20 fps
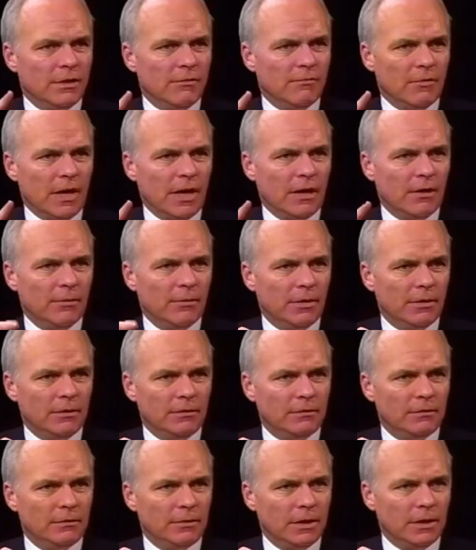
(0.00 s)
environment,
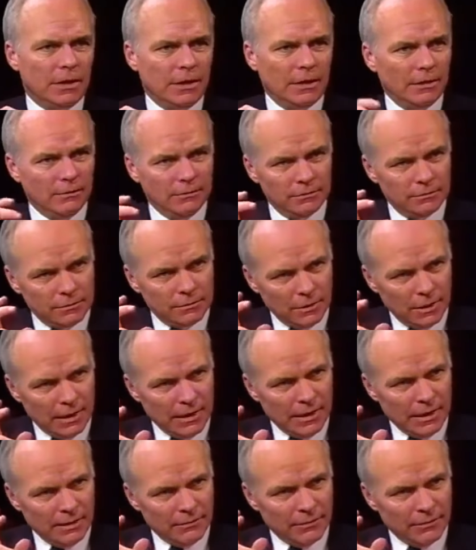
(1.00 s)

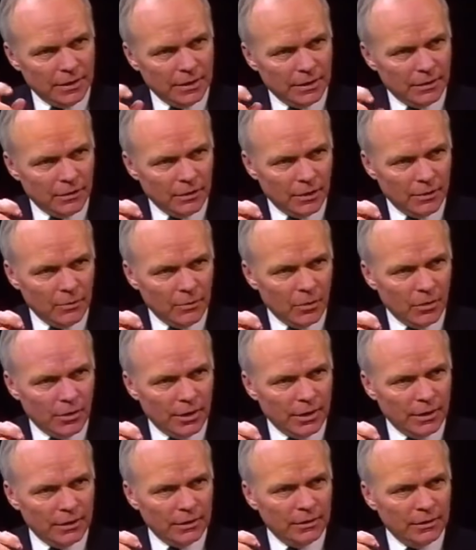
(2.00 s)
late evening, early
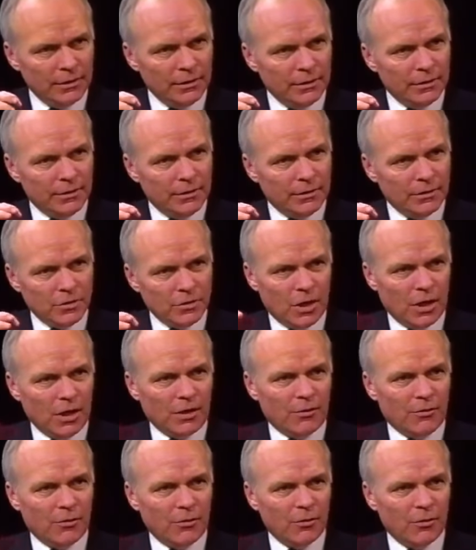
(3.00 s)
morning,
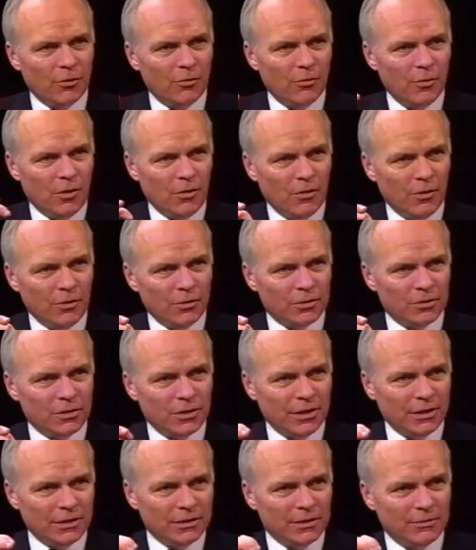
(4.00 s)
dark room, all those
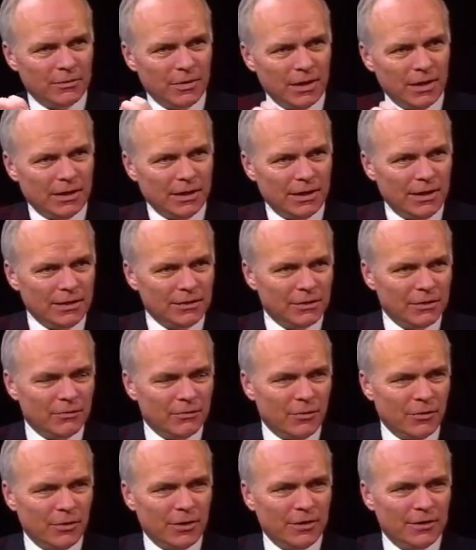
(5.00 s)
things that make it easier
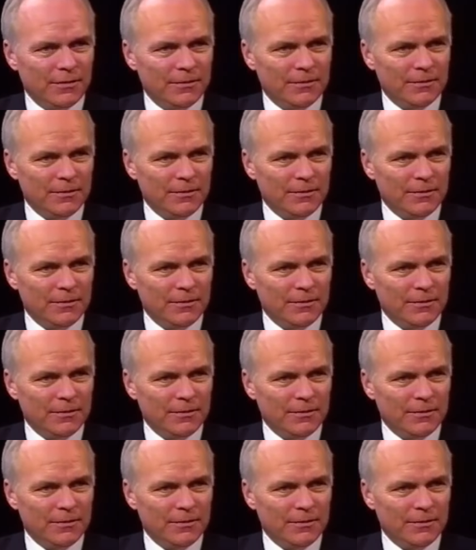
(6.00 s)
for you?